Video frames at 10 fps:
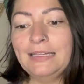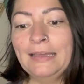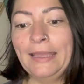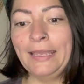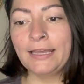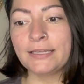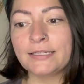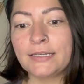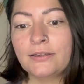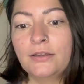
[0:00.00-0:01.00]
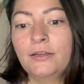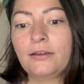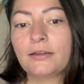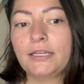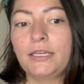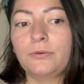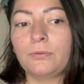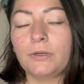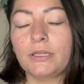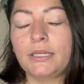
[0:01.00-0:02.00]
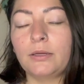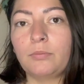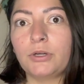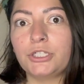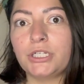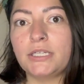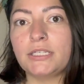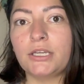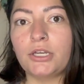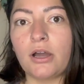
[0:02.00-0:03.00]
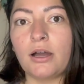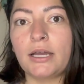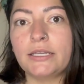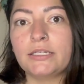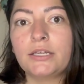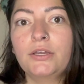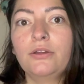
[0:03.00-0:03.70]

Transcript: And he really pushes not